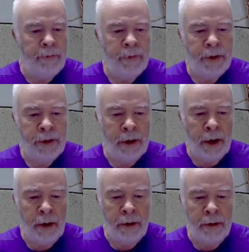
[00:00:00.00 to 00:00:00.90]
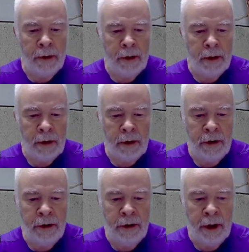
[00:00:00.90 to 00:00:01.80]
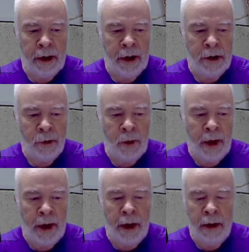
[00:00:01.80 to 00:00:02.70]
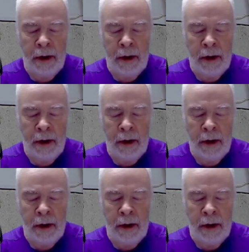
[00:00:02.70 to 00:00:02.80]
So this is a case where